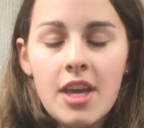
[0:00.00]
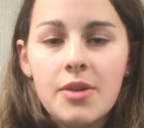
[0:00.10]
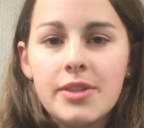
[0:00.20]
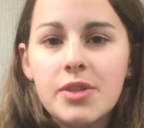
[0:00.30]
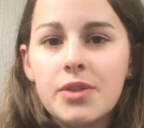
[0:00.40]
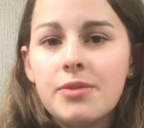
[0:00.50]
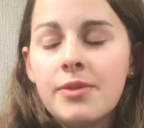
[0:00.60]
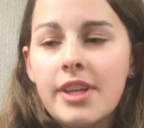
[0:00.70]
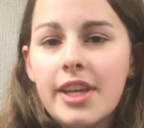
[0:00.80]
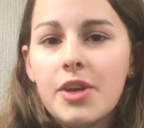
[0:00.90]
It was
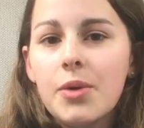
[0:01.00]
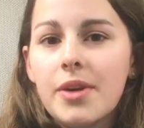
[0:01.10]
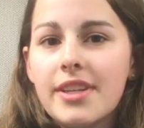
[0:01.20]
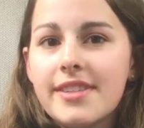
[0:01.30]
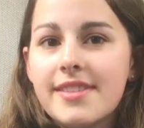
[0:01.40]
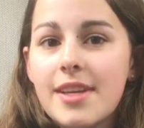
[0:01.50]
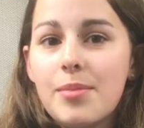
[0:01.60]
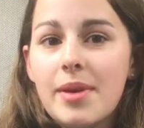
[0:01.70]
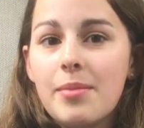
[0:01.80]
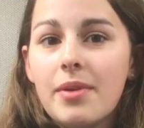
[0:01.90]
really cool to see
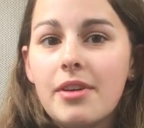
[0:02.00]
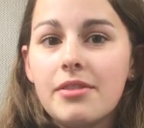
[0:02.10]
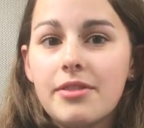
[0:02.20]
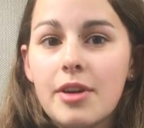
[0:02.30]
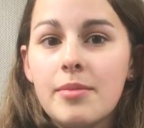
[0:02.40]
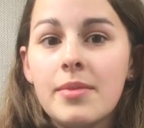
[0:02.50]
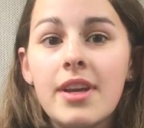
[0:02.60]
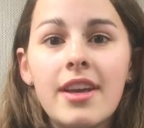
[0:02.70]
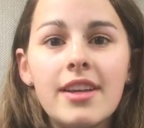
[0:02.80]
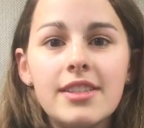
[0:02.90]
people from
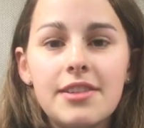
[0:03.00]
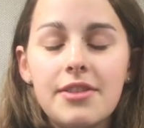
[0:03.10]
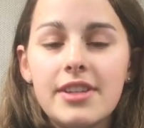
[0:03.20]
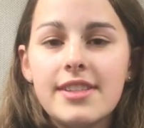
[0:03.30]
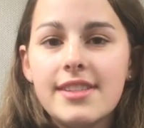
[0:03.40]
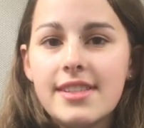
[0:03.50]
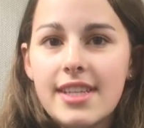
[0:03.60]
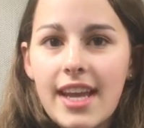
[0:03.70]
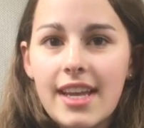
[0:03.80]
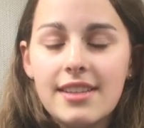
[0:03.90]
different
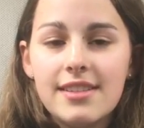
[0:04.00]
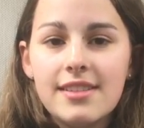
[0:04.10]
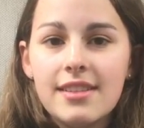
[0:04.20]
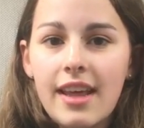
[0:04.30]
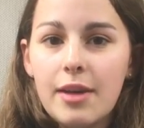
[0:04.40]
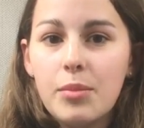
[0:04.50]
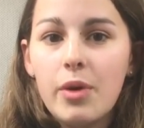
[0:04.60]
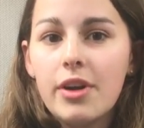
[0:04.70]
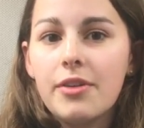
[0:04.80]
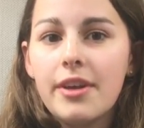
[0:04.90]
states like
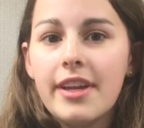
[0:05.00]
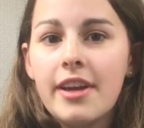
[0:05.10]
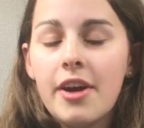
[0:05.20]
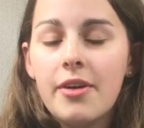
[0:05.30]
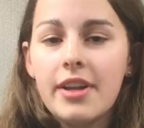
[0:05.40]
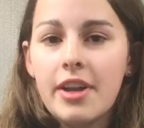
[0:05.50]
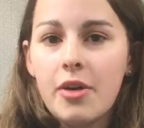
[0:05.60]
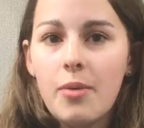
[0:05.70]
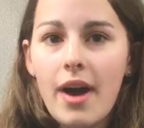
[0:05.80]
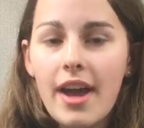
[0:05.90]
Puerto Rico and
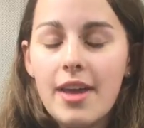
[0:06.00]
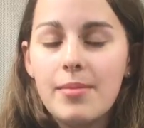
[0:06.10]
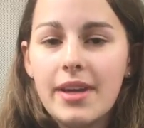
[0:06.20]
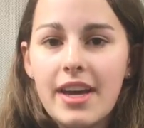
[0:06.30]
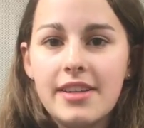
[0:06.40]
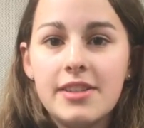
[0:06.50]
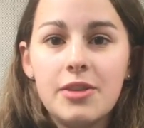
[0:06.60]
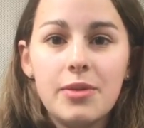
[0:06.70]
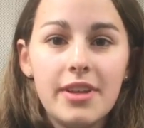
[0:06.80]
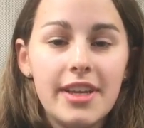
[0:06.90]
Hawaii because
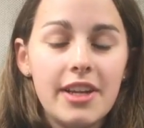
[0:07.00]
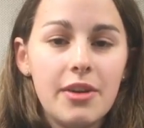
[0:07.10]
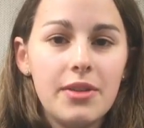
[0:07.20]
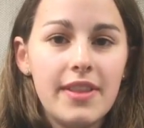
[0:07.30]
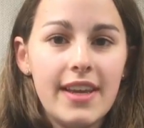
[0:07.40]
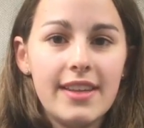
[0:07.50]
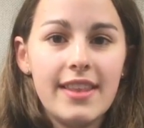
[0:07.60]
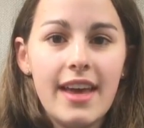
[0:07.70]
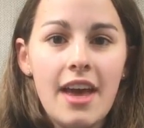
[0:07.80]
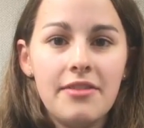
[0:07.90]
you really don't think
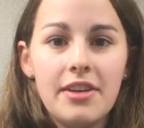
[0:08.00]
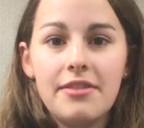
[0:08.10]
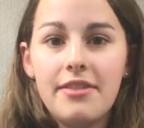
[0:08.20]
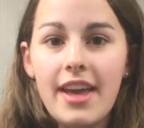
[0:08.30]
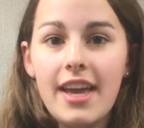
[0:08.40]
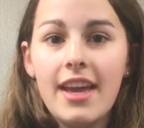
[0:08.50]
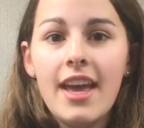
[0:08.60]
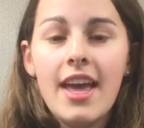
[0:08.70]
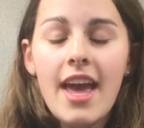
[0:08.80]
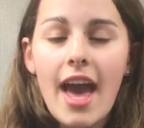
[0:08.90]
that FFA
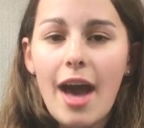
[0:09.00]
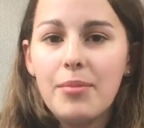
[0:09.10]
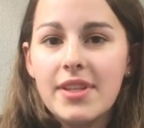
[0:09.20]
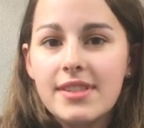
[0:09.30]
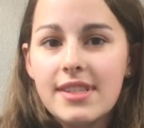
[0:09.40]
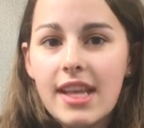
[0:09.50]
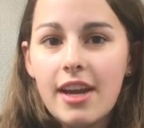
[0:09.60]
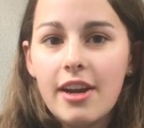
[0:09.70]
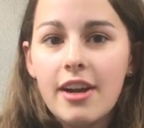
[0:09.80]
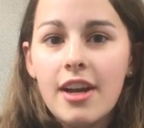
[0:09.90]
happens
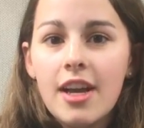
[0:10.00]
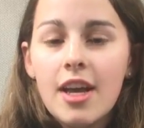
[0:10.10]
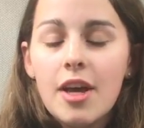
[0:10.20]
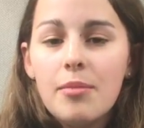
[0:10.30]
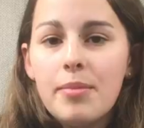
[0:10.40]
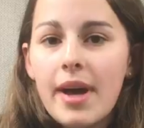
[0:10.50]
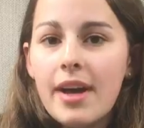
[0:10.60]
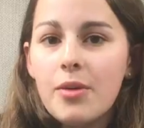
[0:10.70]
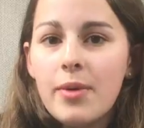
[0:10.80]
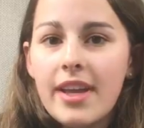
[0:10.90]
there,
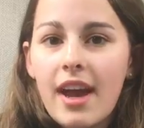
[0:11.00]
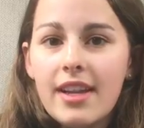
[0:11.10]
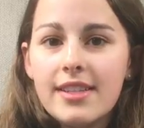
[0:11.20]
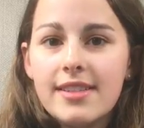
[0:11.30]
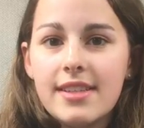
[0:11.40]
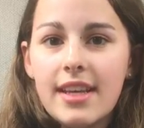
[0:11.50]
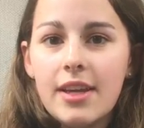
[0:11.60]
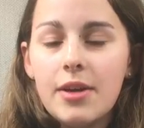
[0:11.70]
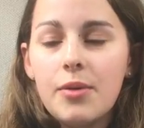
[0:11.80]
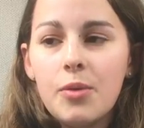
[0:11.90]
but we got to
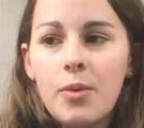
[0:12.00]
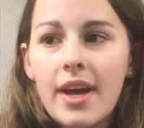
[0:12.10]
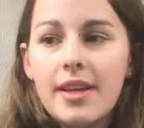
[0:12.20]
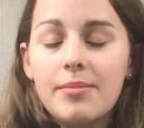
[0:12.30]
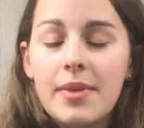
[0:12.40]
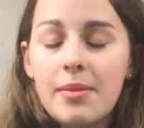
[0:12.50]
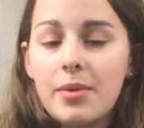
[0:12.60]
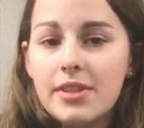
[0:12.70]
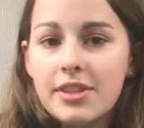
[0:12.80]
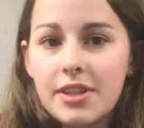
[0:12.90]
see what
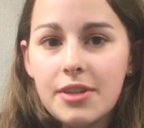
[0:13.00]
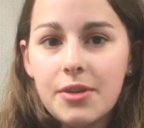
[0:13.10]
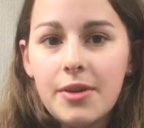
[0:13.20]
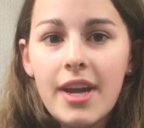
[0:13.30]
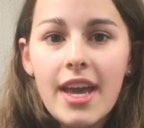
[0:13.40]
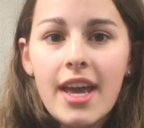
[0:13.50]
people do